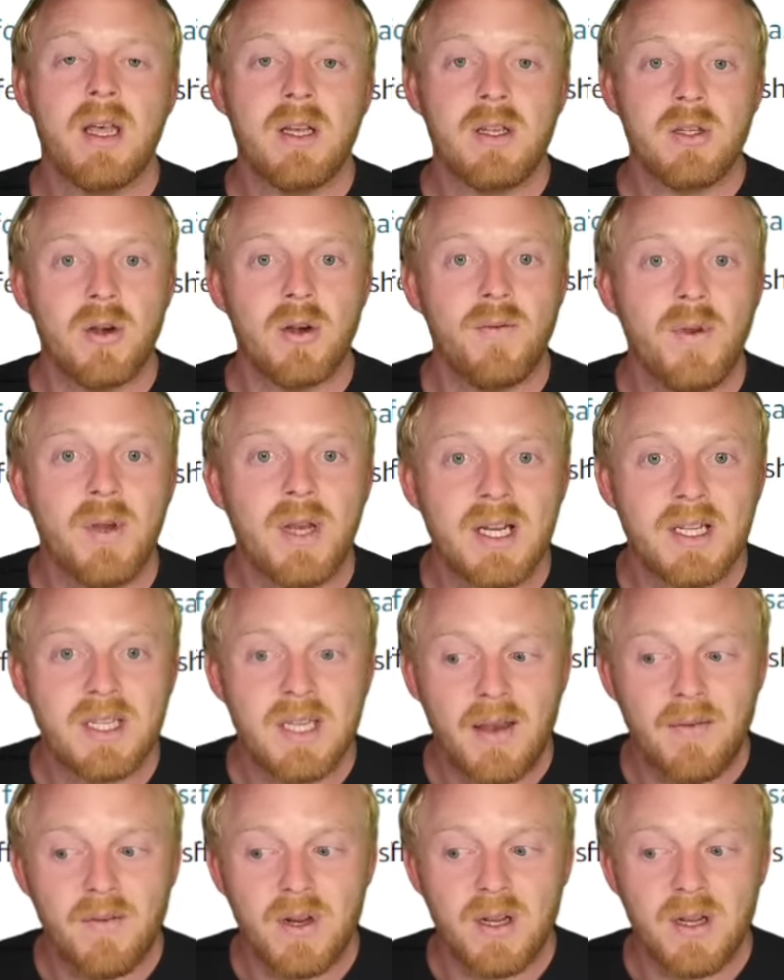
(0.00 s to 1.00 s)
So if you guys
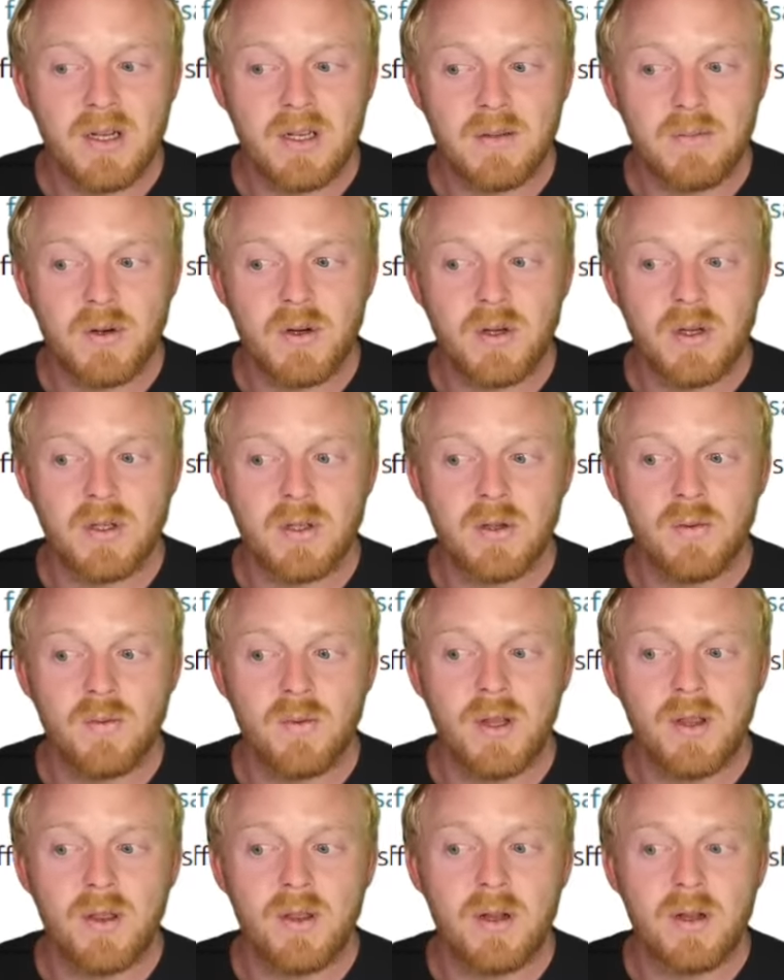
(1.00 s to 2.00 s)
have any experience
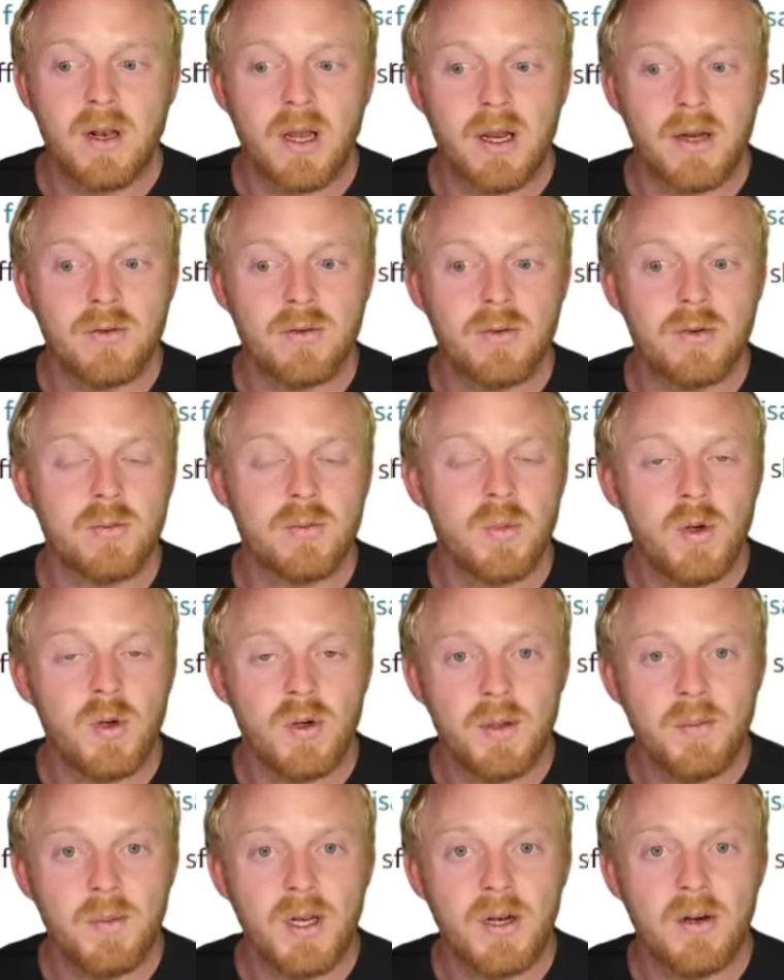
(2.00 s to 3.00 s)
with Klein Tools
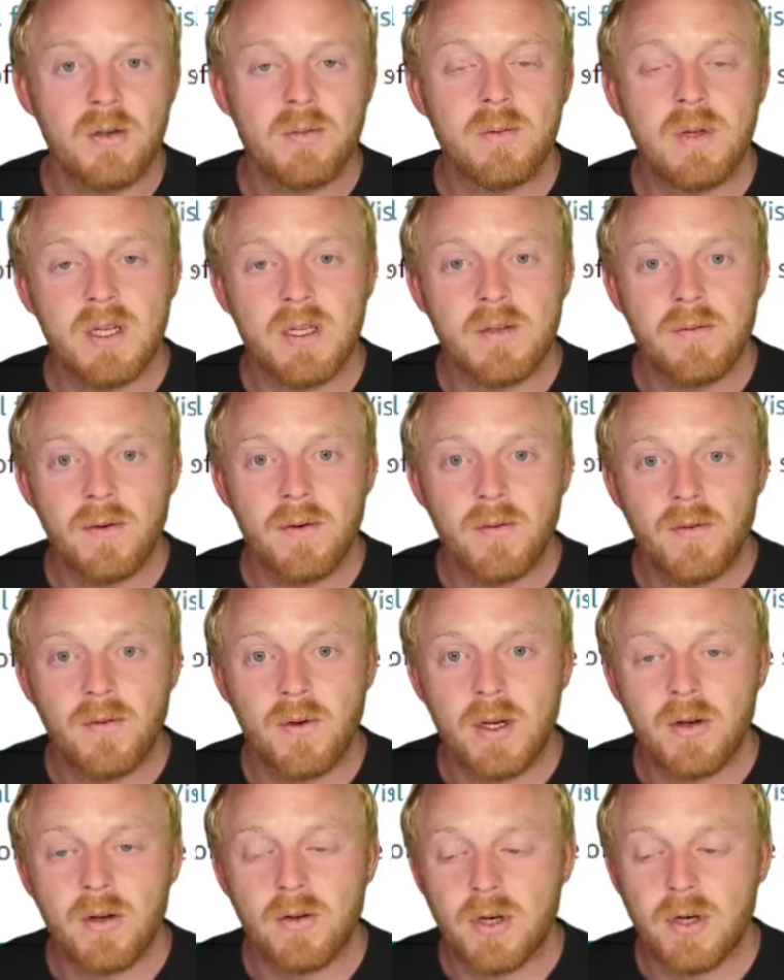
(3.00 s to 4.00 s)
multimeters, please feel
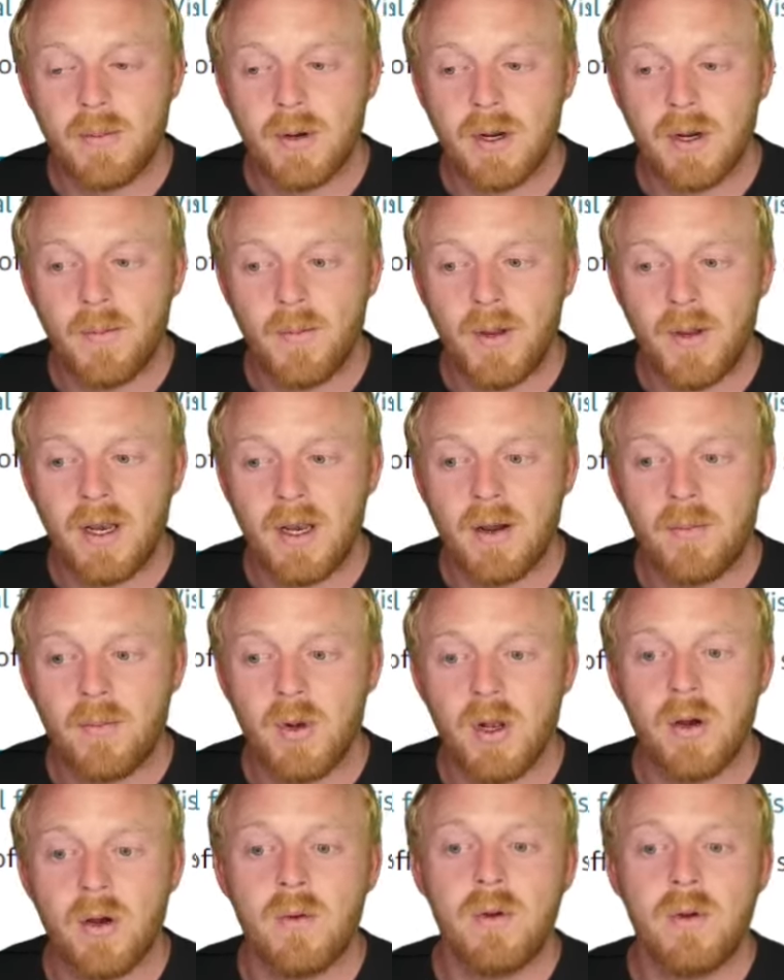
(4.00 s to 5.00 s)
free to drop a comment down
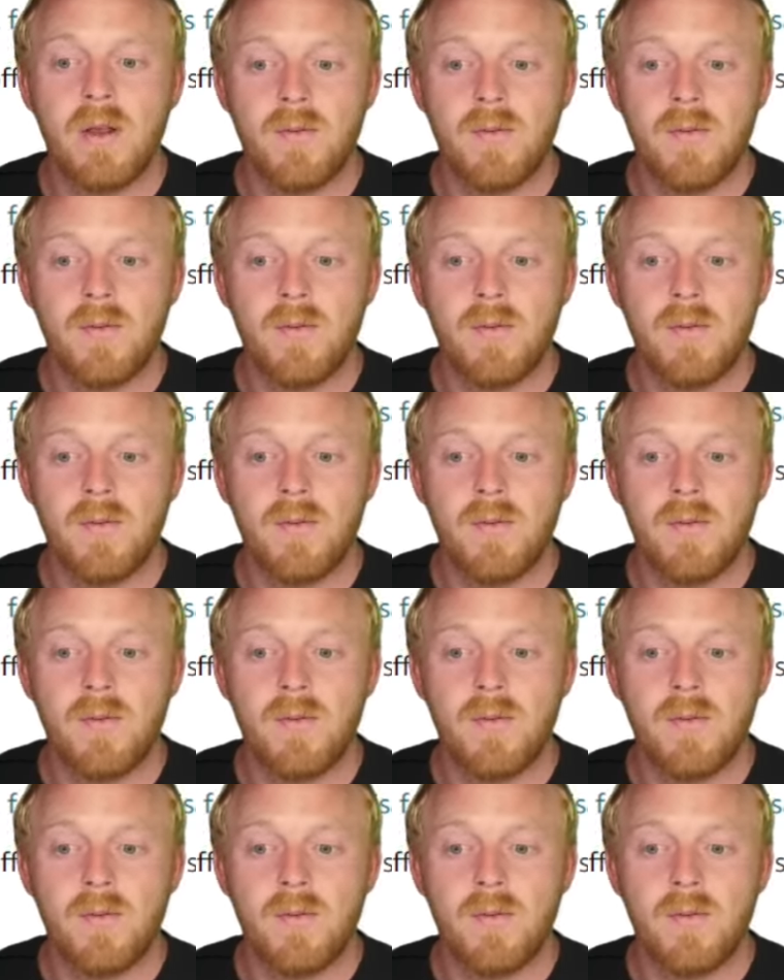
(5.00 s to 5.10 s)
below.